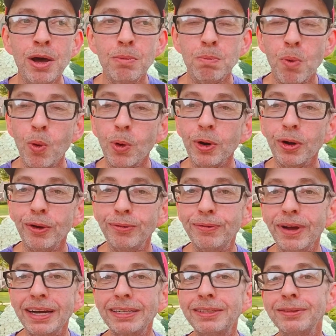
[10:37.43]
more
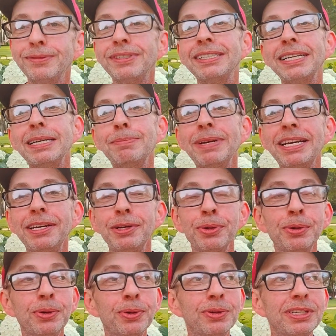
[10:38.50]
effective CPU
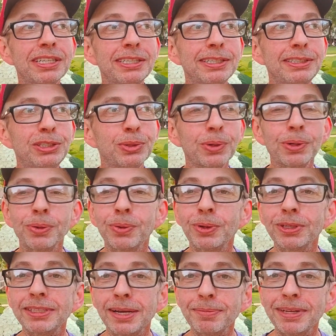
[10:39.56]
usage
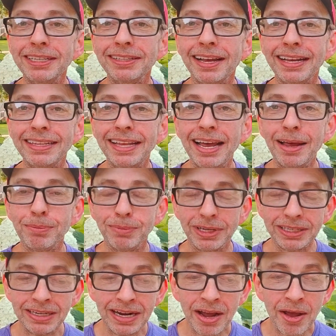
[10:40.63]
or something like that.
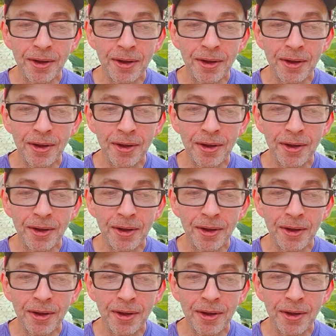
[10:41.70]
But